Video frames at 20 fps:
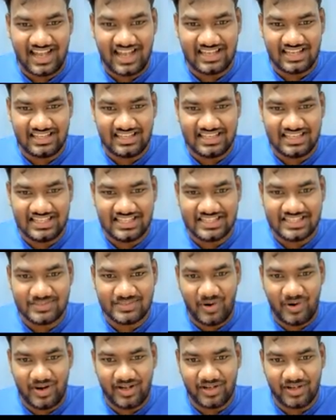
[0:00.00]
At this
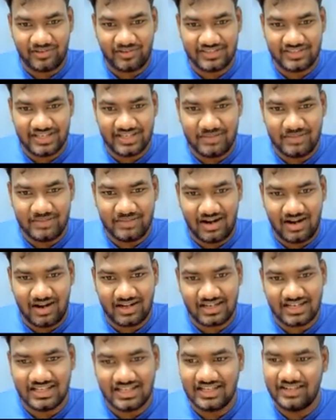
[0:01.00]
point of the
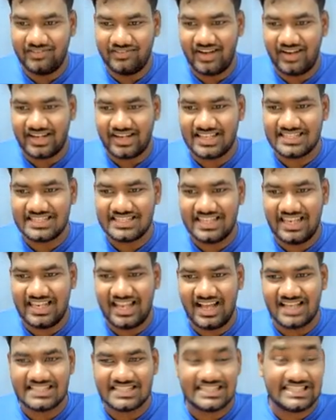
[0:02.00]
demand curve, what is the
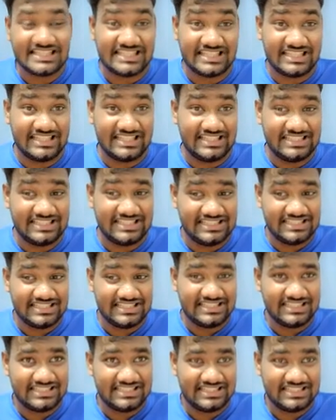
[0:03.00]
elasticity
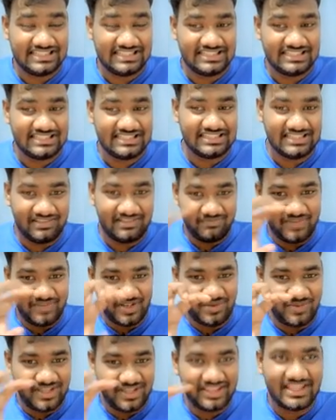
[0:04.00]

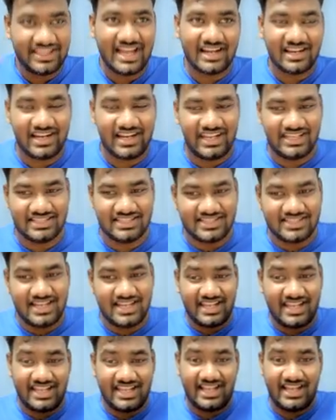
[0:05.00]
between that range
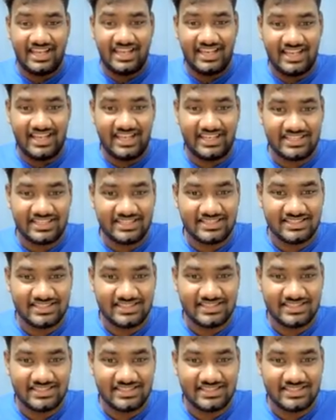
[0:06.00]
that I highlighted?